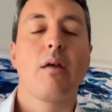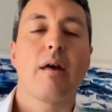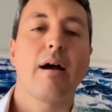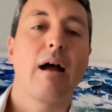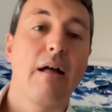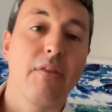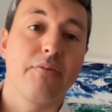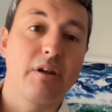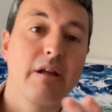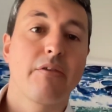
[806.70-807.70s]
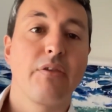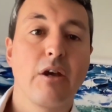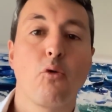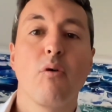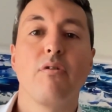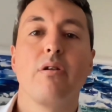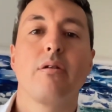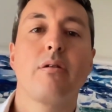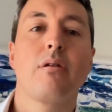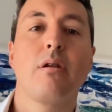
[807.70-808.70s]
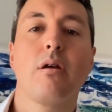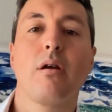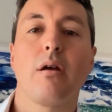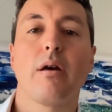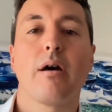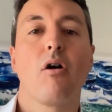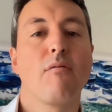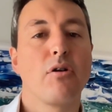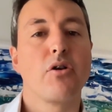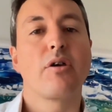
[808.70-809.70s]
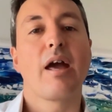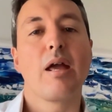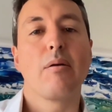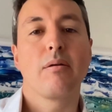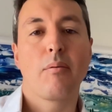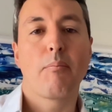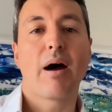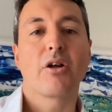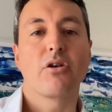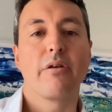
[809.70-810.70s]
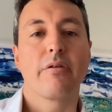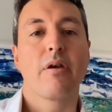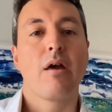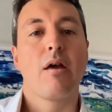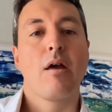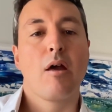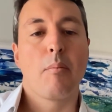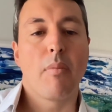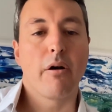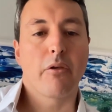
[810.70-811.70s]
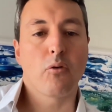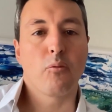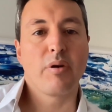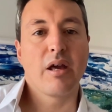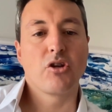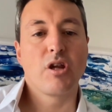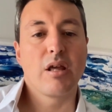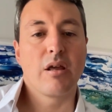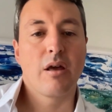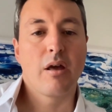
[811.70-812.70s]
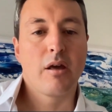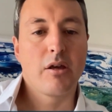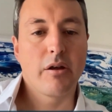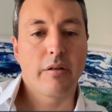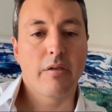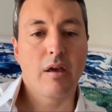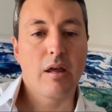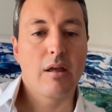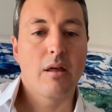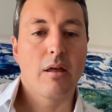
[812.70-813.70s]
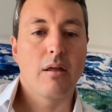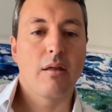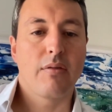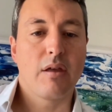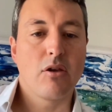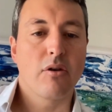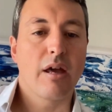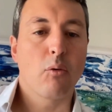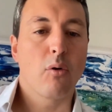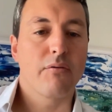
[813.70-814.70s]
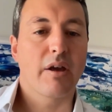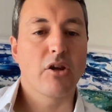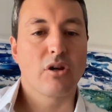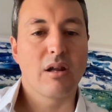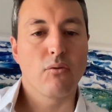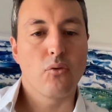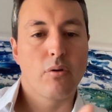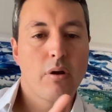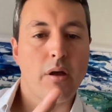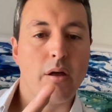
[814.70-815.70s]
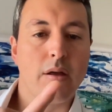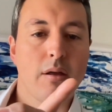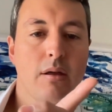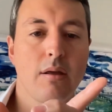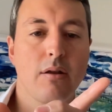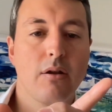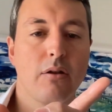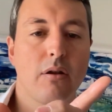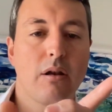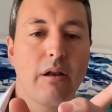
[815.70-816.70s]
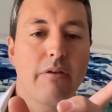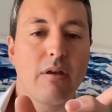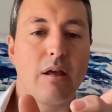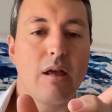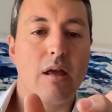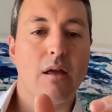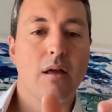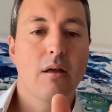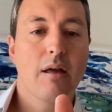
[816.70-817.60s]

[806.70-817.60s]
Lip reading: and that it's the equivalent of a UK bachelor's, master's or PhD. You can see the UK qualification level listed here